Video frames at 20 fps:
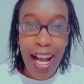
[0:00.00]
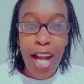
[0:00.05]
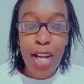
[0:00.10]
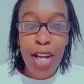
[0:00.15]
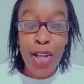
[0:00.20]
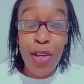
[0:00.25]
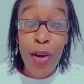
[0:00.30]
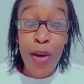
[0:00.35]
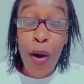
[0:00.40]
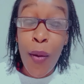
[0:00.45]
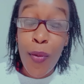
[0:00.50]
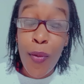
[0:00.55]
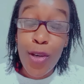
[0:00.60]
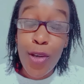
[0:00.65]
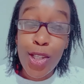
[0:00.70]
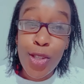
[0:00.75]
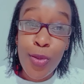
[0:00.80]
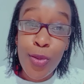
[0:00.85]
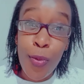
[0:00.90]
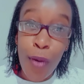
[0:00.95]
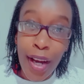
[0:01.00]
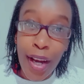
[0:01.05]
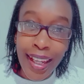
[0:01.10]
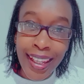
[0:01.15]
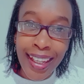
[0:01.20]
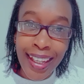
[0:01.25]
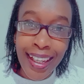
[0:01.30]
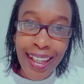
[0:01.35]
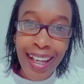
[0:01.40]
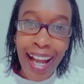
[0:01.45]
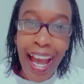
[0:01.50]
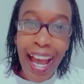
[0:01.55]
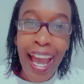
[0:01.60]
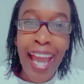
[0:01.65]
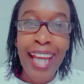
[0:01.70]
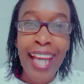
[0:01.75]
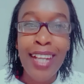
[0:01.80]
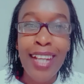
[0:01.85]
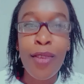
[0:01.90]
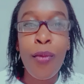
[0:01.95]
Know what's working
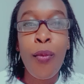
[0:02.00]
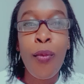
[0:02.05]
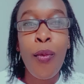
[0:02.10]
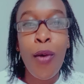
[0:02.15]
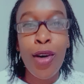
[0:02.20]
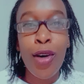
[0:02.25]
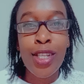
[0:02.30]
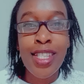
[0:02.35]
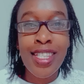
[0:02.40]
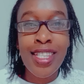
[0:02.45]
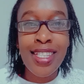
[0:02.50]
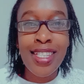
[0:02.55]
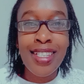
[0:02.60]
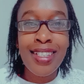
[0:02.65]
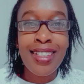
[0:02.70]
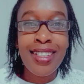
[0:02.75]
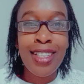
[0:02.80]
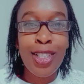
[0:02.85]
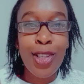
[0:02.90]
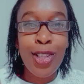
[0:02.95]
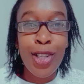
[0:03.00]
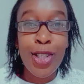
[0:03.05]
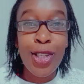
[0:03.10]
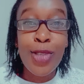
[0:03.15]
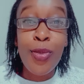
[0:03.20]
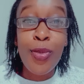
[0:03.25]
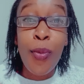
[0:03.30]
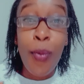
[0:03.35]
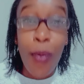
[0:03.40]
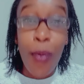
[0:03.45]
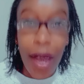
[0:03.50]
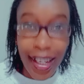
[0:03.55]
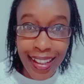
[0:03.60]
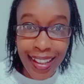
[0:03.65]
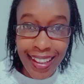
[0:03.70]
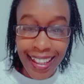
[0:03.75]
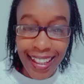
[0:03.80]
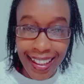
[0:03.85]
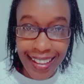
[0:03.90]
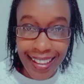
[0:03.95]
and what's not
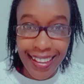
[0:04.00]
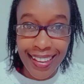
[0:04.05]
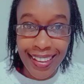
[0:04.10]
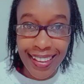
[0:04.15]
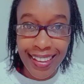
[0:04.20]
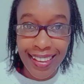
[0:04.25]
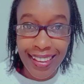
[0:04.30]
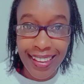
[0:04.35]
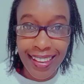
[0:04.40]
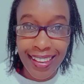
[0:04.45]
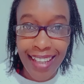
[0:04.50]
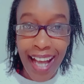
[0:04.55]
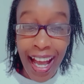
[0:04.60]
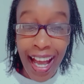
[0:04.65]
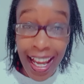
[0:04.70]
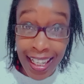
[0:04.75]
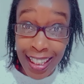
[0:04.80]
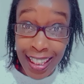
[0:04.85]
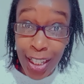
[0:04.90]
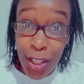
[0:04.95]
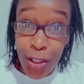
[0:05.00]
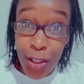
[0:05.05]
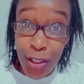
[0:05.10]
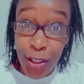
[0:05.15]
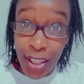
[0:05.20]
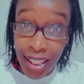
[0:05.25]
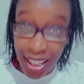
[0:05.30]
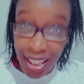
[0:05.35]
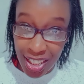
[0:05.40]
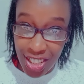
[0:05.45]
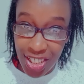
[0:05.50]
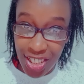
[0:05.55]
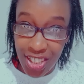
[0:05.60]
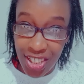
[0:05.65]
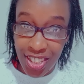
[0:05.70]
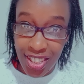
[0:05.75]
working under your niche,